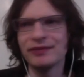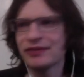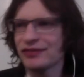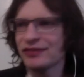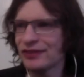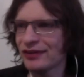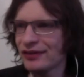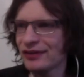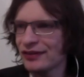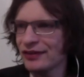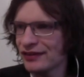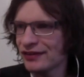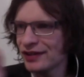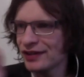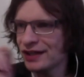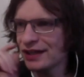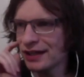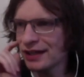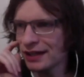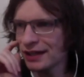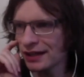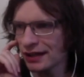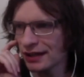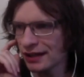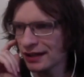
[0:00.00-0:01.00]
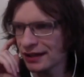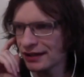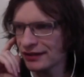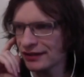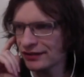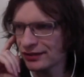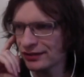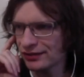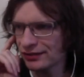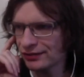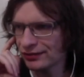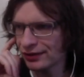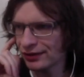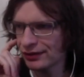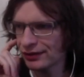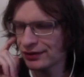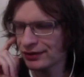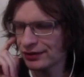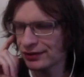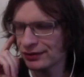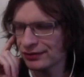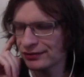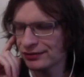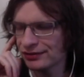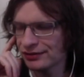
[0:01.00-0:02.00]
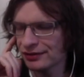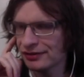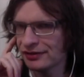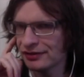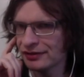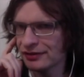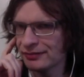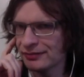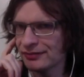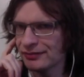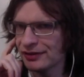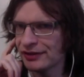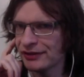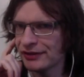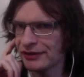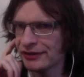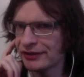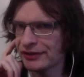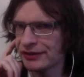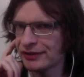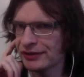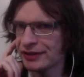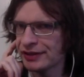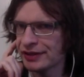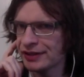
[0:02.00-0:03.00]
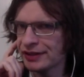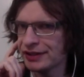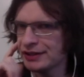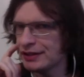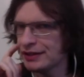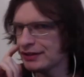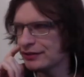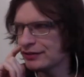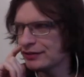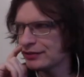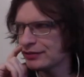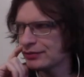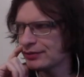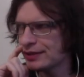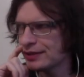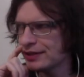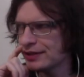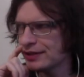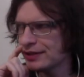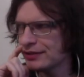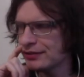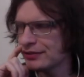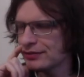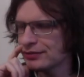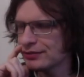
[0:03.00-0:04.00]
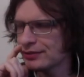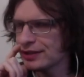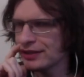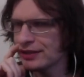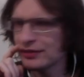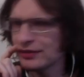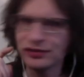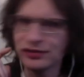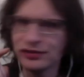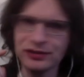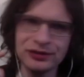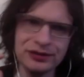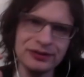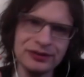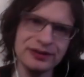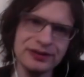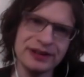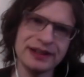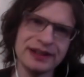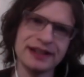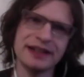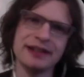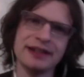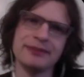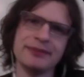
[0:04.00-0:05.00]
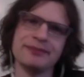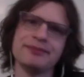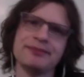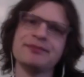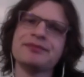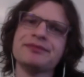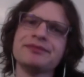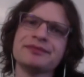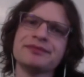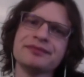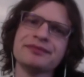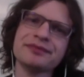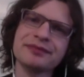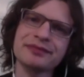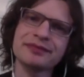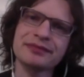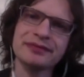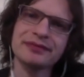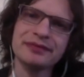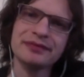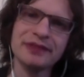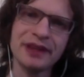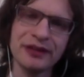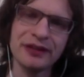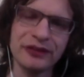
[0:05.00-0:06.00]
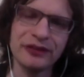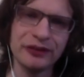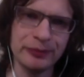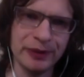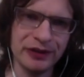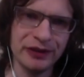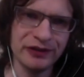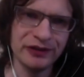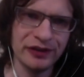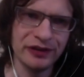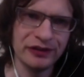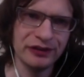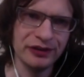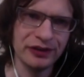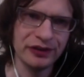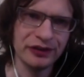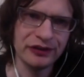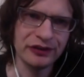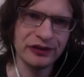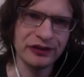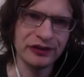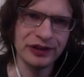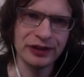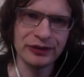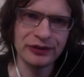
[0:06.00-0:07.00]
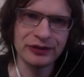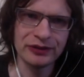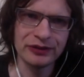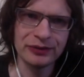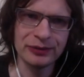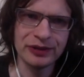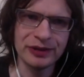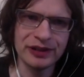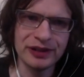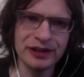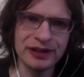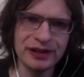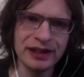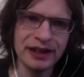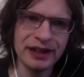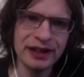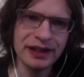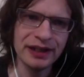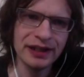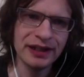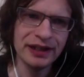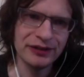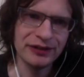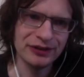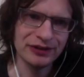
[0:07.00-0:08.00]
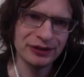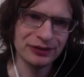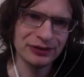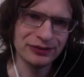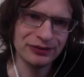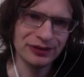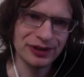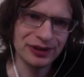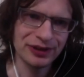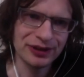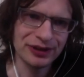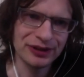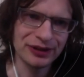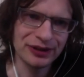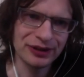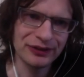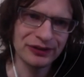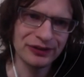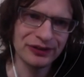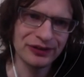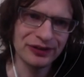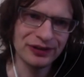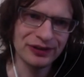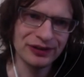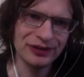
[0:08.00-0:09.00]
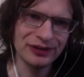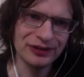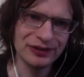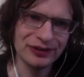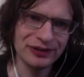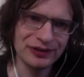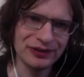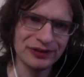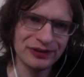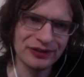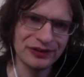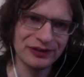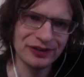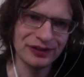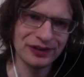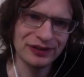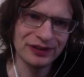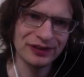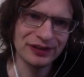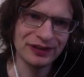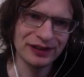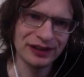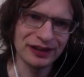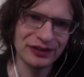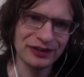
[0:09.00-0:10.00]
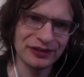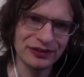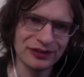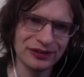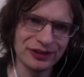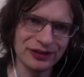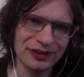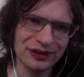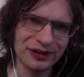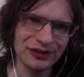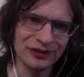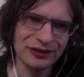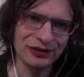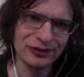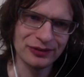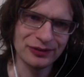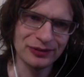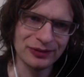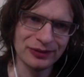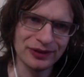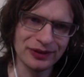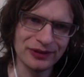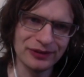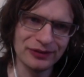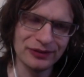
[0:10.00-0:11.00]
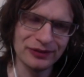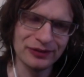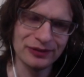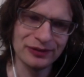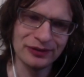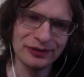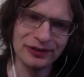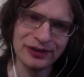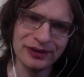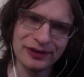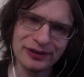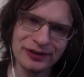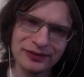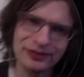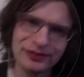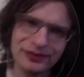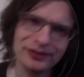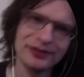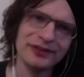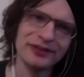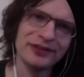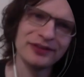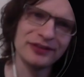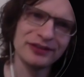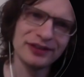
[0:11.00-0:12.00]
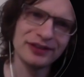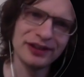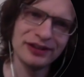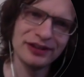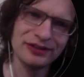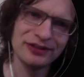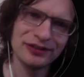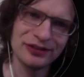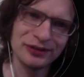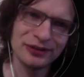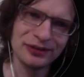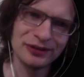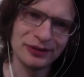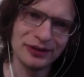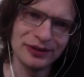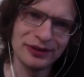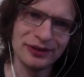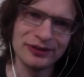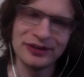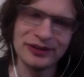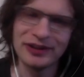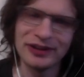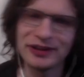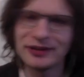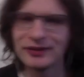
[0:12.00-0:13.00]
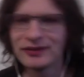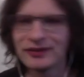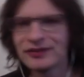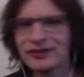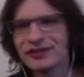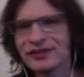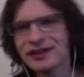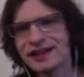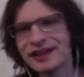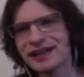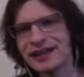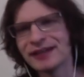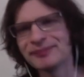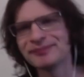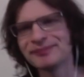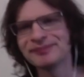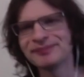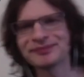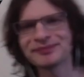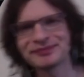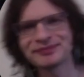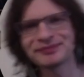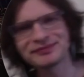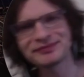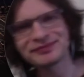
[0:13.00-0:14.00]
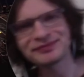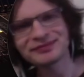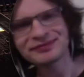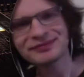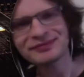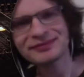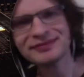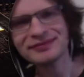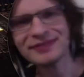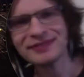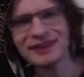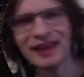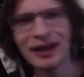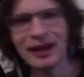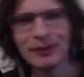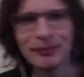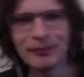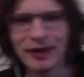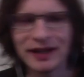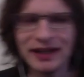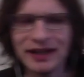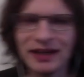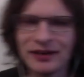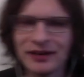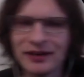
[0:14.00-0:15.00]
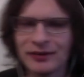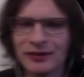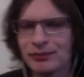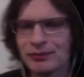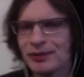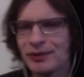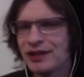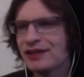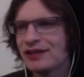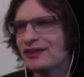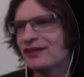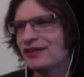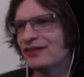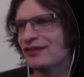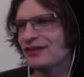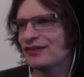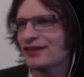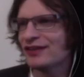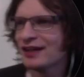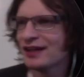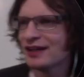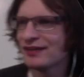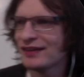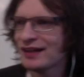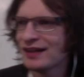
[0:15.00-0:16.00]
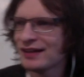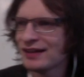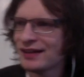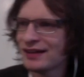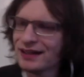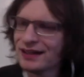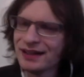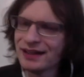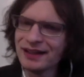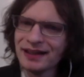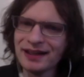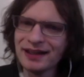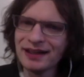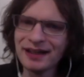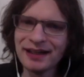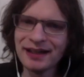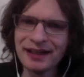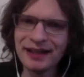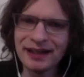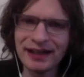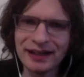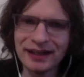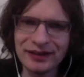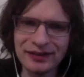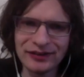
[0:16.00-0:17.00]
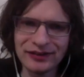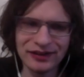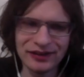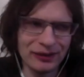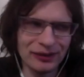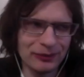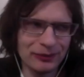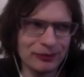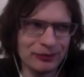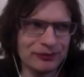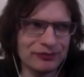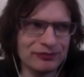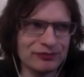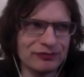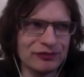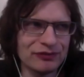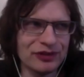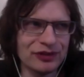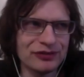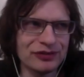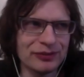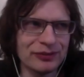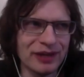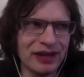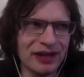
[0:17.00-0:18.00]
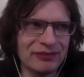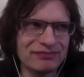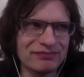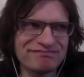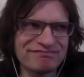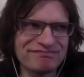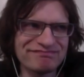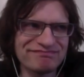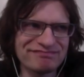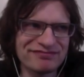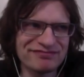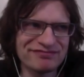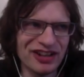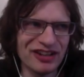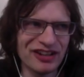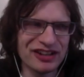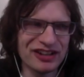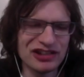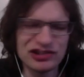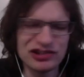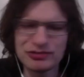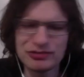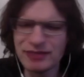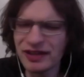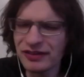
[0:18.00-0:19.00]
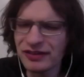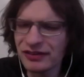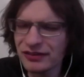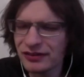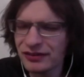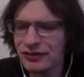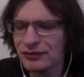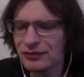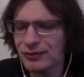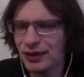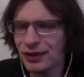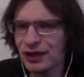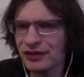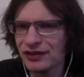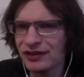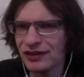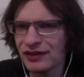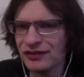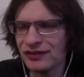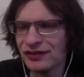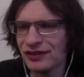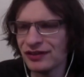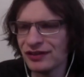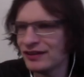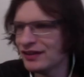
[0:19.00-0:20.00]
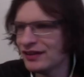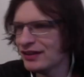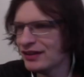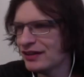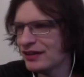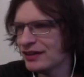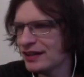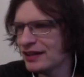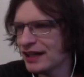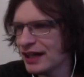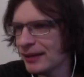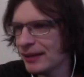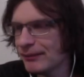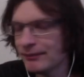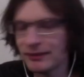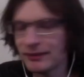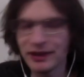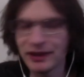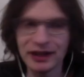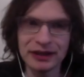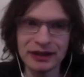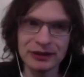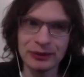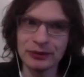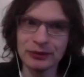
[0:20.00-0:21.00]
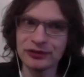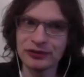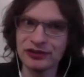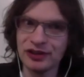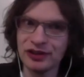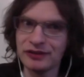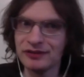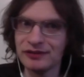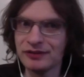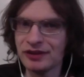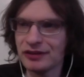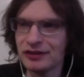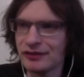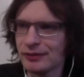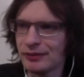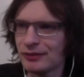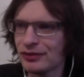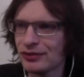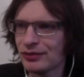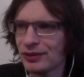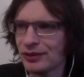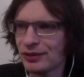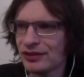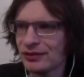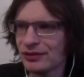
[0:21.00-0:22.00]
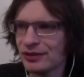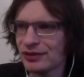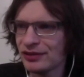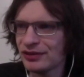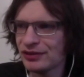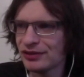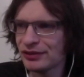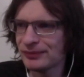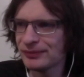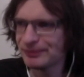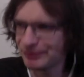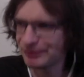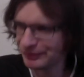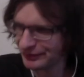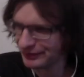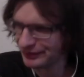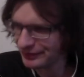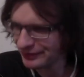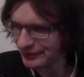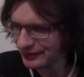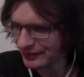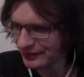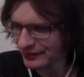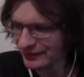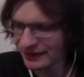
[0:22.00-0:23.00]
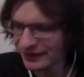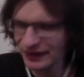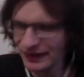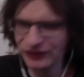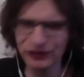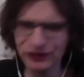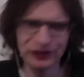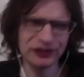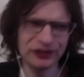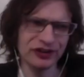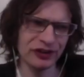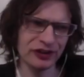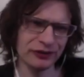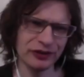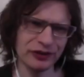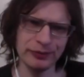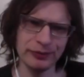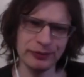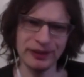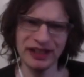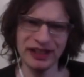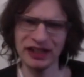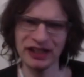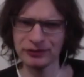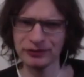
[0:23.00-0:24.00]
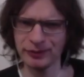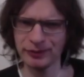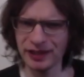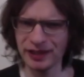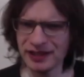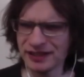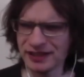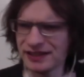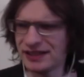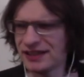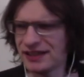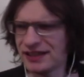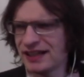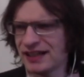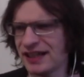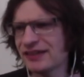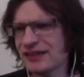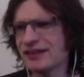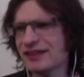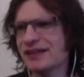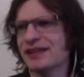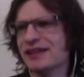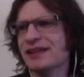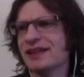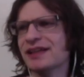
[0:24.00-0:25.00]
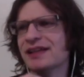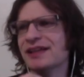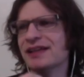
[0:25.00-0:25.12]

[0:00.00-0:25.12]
So this here is a photo from early 2022. It's been tested on a CL3. If you look very closely, you can see that actually it's still called X32 Theatre Control at this stage. It's got all the old icons. But yeah, beta testing started then, and went for about 9-ish months of beta testing, and then it launched in November 2022. So the software's been out for about a year now.